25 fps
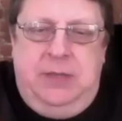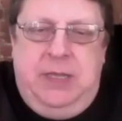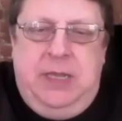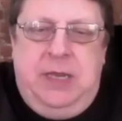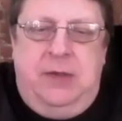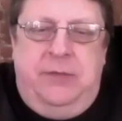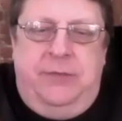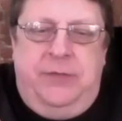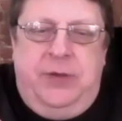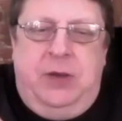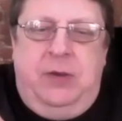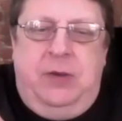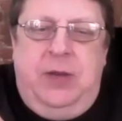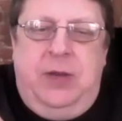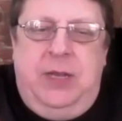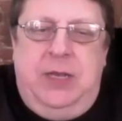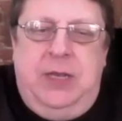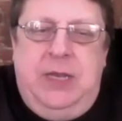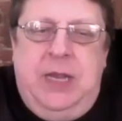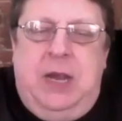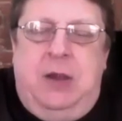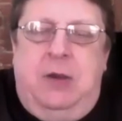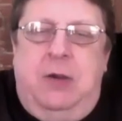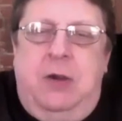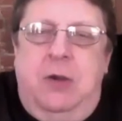in a very
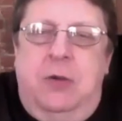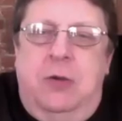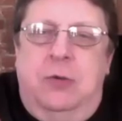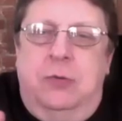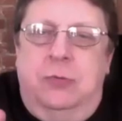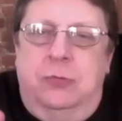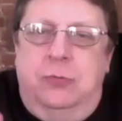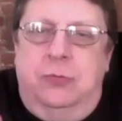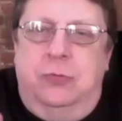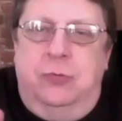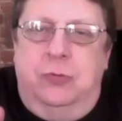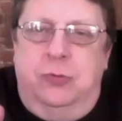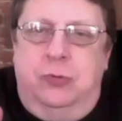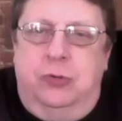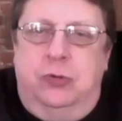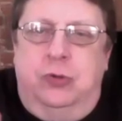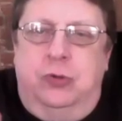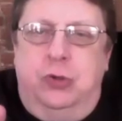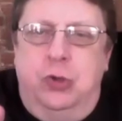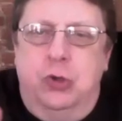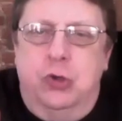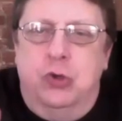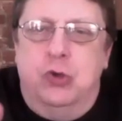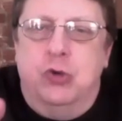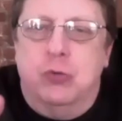narrow
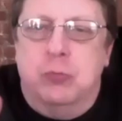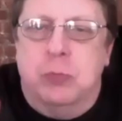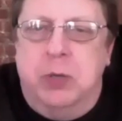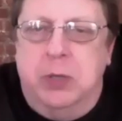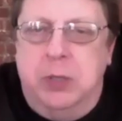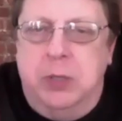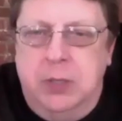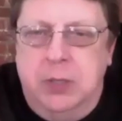tube